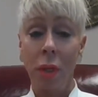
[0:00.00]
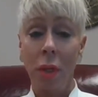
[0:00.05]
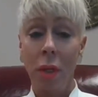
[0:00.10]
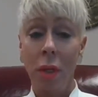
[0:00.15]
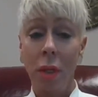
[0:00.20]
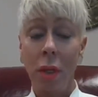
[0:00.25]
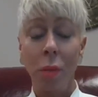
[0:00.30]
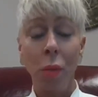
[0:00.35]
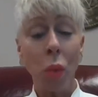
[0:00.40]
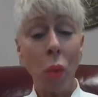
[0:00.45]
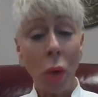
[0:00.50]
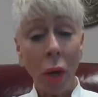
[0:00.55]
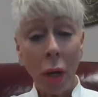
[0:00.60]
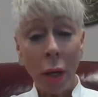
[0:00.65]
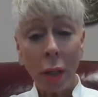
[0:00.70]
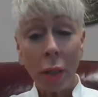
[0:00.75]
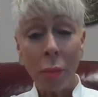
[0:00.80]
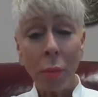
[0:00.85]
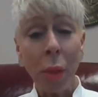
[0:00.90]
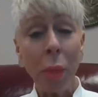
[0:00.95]
Number
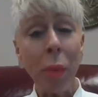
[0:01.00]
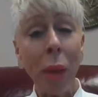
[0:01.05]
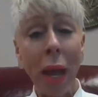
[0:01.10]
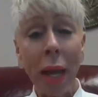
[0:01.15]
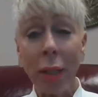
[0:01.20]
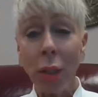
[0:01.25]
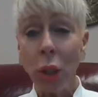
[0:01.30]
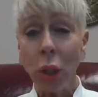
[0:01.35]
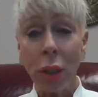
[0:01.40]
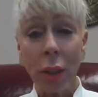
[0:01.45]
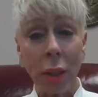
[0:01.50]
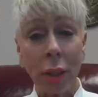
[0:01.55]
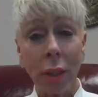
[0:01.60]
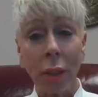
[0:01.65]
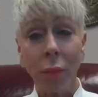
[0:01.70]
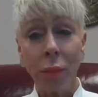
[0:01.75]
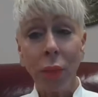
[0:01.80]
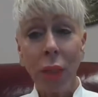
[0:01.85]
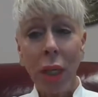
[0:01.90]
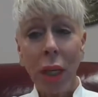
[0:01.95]
one, be patient.
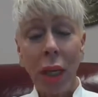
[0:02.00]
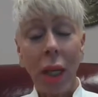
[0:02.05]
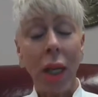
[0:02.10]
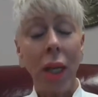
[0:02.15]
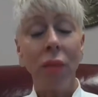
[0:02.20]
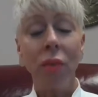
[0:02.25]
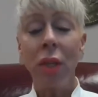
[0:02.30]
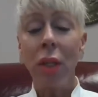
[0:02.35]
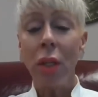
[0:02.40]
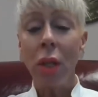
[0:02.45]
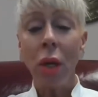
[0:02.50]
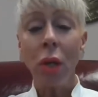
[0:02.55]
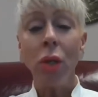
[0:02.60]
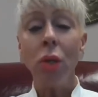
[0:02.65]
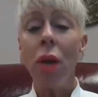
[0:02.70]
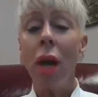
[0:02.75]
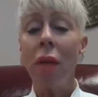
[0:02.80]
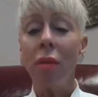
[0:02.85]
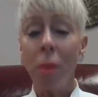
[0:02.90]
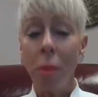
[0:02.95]
Even though
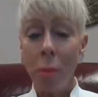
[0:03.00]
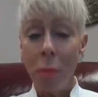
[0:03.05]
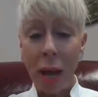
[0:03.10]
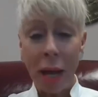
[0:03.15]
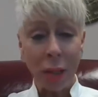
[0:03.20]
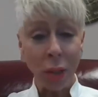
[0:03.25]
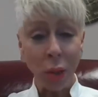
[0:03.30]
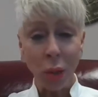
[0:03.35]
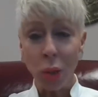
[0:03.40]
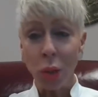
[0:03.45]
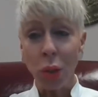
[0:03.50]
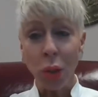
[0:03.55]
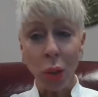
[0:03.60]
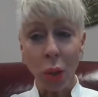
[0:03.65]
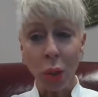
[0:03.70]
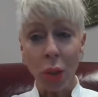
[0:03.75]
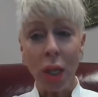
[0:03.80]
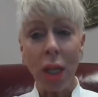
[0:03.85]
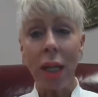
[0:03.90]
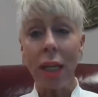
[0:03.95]
you have a master's
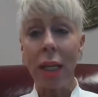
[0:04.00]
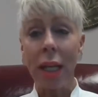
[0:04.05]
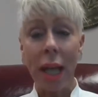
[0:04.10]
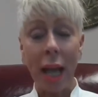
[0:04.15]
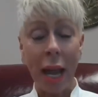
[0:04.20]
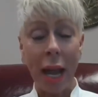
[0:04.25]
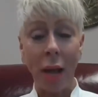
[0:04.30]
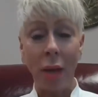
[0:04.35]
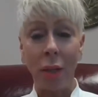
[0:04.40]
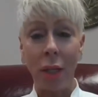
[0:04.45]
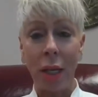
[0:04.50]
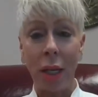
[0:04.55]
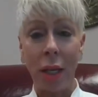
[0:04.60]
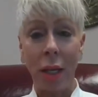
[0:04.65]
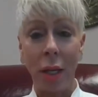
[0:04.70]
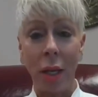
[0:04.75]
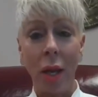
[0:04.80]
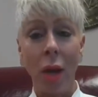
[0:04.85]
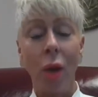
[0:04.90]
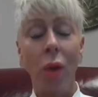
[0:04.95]
degree in accounting,
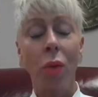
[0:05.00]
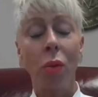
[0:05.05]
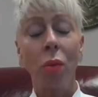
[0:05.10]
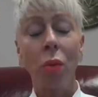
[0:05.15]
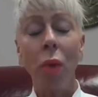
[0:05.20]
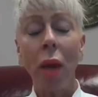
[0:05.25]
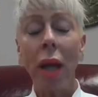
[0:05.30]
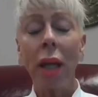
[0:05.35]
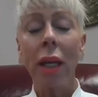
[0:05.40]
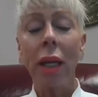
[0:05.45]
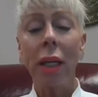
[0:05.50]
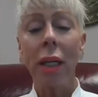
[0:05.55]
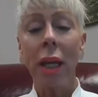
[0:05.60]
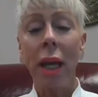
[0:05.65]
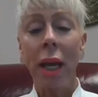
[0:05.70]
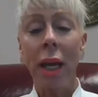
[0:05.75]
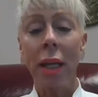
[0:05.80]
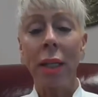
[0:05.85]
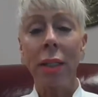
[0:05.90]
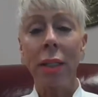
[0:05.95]

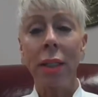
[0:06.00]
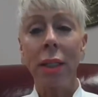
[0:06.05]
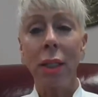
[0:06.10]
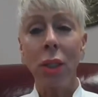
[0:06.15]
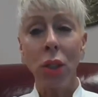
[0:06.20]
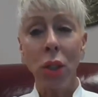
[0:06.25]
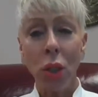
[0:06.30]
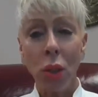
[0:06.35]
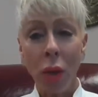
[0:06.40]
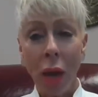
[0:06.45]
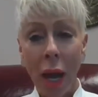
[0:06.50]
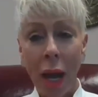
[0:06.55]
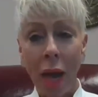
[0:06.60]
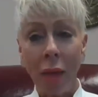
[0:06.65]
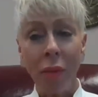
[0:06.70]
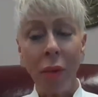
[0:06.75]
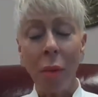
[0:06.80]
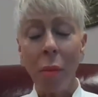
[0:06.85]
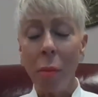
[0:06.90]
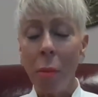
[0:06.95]
recognize that you
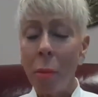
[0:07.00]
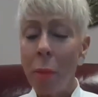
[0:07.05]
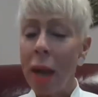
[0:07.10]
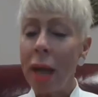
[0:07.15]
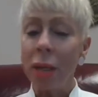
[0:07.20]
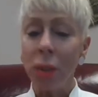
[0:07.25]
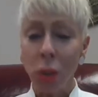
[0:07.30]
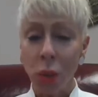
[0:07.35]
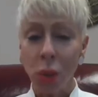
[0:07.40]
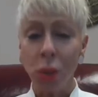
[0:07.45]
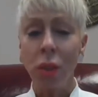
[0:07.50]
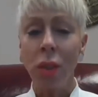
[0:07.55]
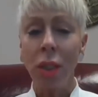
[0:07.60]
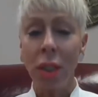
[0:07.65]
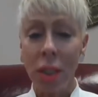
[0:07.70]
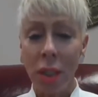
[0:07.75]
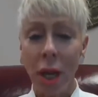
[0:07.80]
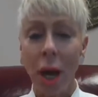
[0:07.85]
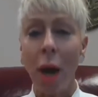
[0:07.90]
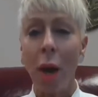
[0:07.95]
haven't mastered the
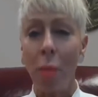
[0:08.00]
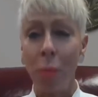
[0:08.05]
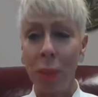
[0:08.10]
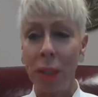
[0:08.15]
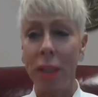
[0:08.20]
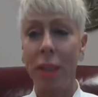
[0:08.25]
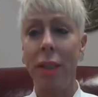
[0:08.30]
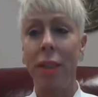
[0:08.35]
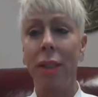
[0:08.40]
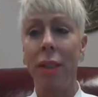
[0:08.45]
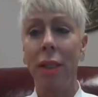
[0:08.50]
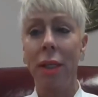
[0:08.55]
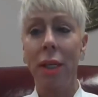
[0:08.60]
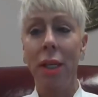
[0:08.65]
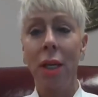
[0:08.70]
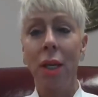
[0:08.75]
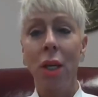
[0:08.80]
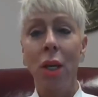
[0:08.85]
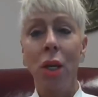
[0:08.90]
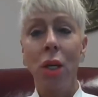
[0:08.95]
topic.
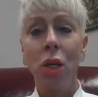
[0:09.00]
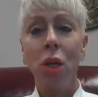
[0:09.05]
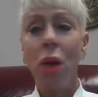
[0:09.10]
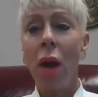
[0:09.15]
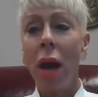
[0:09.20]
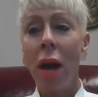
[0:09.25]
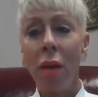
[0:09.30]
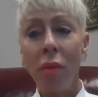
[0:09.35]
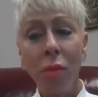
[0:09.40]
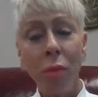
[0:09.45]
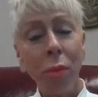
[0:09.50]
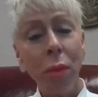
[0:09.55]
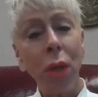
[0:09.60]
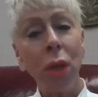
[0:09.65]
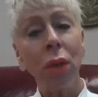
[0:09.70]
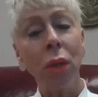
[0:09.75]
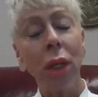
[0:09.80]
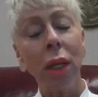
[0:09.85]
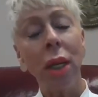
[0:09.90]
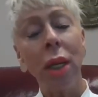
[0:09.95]
You have
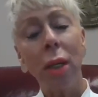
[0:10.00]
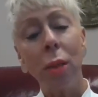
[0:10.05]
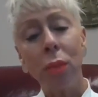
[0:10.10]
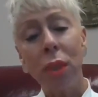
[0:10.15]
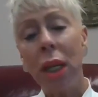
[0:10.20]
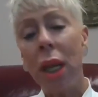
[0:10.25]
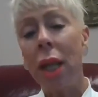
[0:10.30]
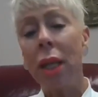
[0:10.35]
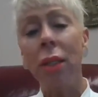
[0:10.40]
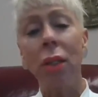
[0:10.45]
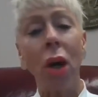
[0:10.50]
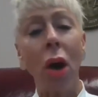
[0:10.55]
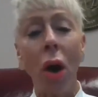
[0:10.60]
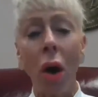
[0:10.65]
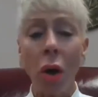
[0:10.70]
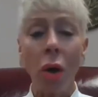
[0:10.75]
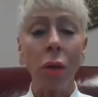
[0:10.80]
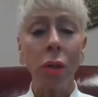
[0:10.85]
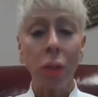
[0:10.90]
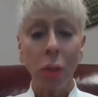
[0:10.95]
merely obtained
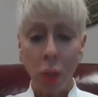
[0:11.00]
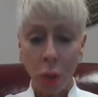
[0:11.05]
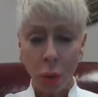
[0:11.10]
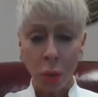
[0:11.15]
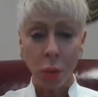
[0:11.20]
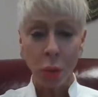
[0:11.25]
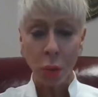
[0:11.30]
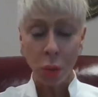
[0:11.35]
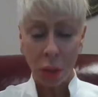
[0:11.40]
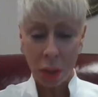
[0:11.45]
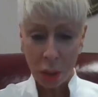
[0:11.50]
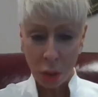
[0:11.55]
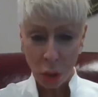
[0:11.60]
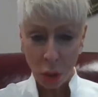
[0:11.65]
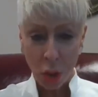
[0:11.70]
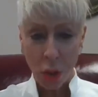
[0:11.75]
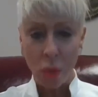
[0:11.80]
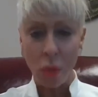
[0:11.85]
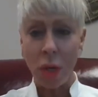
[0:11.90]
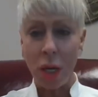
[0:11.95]
all the tools that
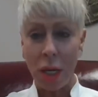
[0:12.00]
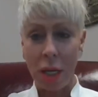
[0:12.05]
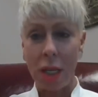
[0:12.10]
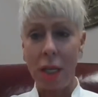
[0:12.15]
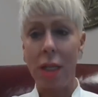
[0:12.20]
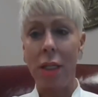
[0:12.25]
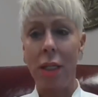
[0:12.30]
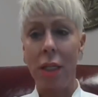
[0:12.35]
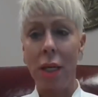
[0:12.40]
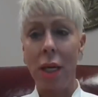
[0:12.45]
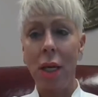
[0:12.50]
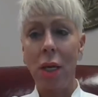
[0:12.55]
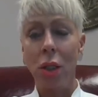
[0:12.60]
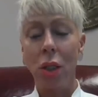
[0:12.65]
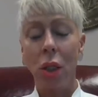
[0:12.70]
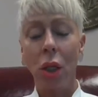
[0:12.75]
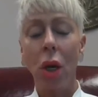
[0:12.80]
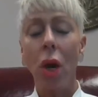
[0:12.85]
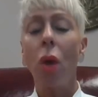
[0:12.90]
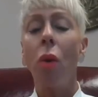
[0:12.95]
you need
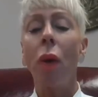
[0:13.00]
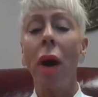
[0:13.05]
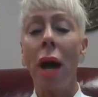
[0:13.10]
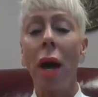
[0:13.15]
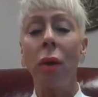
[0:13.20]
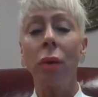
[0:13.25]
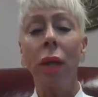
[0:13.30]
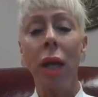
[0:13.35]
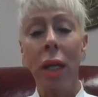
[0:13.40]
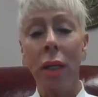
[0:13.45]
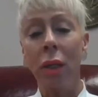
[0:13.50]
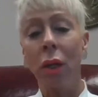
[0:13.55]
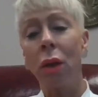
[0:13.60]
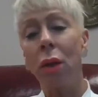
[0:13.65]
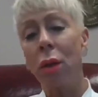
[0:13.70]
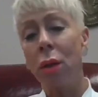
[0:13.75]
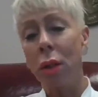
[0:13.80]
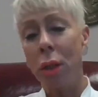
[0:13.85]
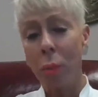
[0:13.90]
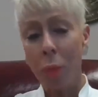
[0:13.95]
to go out and
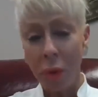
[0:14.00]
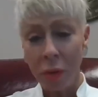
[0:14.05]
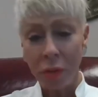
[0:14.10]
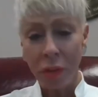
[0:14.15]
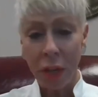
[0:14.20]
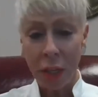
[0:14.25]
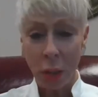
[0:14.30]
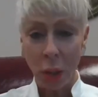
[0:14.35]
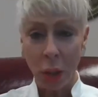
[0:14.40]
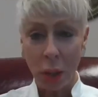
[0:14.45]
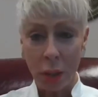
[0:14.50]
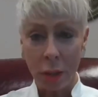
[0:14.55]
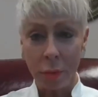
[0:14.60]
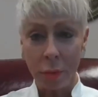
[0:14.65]
learn the profession.